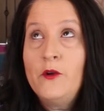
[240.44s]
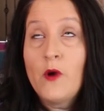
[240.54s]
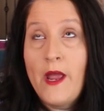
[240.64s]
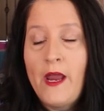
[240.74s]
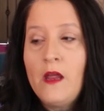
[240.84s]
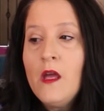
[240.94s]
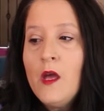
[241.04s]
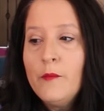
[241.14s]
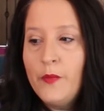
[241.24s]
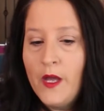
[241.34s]
gray,
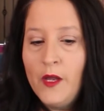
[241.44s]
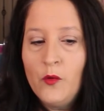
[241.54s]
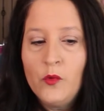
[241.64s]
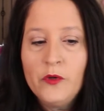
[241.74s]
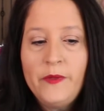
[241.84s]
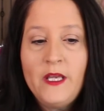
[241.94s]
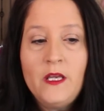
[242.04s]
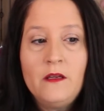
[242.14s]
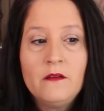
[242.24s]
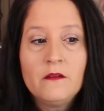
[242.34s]
but we'll
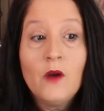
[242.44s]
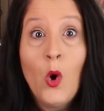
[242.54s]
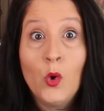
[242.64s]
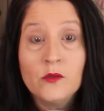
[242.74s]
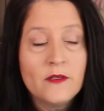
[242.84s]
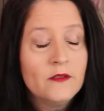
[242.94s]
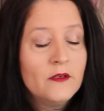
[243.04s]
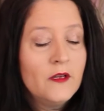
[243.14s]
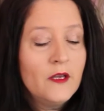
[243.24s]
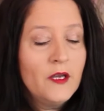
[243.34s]
be old
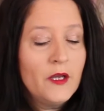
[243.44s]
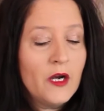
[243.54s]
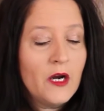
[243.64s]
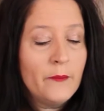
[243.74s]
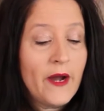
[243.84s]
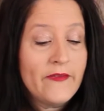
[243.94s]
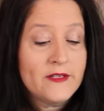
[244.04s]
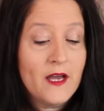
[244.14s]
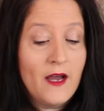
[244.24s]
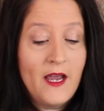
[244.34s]
by the
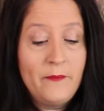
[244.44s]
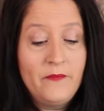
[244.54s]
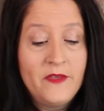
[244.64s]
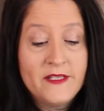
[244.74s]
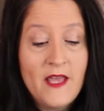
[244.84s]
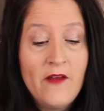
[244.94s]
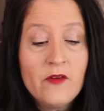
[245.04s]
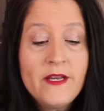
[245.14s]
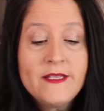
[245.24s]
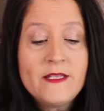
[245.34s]
time this
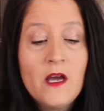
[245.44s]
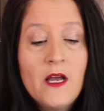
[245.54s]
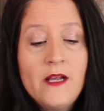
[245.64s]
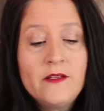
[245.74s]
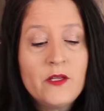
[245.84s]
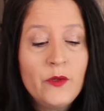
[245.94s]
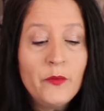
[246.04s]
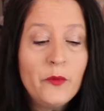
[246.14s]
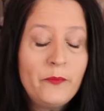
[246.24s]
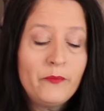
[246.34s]
ever gets done. So it
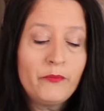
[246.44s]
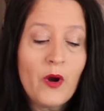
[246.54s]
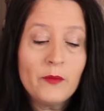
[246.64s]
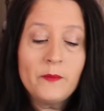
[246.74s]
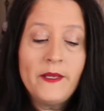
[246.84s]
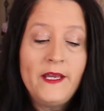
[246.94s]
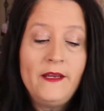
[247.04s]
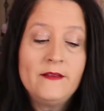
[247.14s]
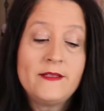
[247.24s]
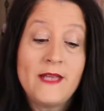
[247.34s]
will
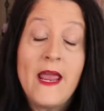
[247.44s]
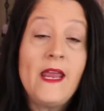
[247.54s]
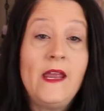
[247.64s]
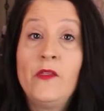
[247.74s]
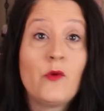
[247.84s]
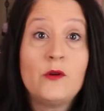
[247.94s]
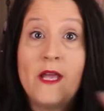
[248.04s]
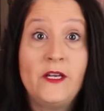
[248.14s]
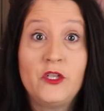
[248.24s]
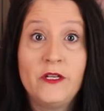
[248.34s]
probably stay in the
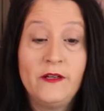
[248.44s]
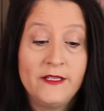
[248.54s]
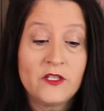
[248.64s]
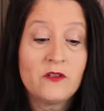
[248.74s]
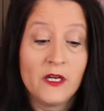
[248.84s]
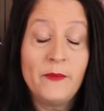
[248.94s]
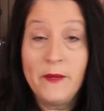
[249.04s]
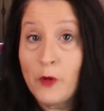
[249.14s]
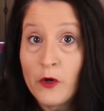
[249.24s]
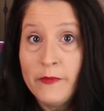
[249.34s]
rotation. It's going to be
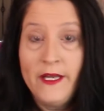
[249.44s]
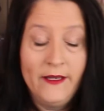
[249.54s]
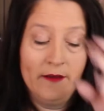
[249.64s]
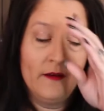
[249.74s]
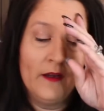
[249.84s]
a permanent